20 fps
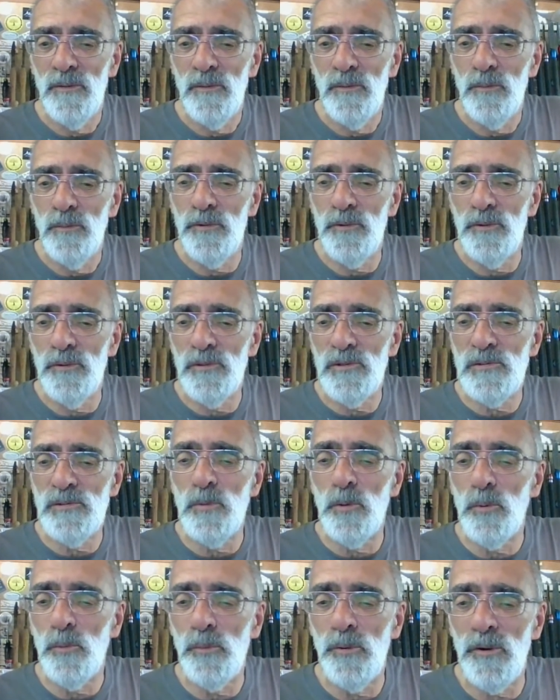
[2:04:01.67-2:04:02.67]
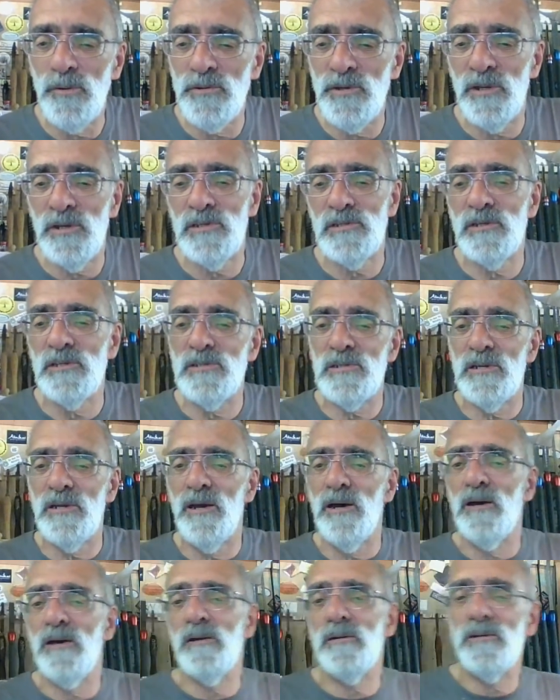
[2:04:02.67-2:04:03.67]
What a good small projects to
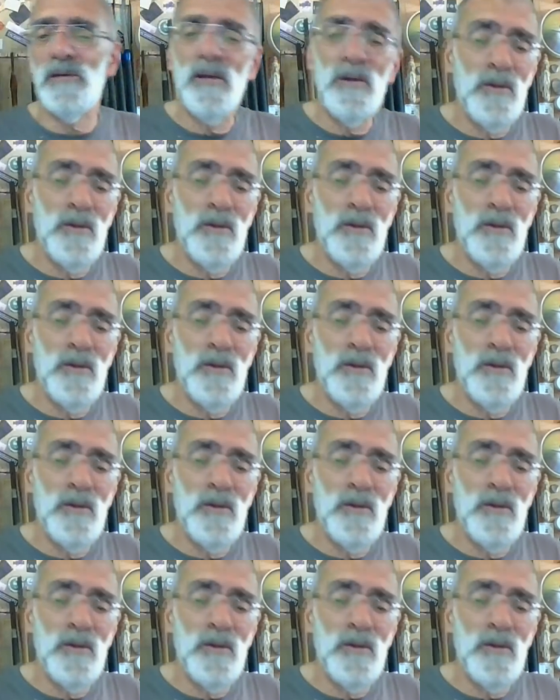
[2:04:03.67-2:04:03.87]
start.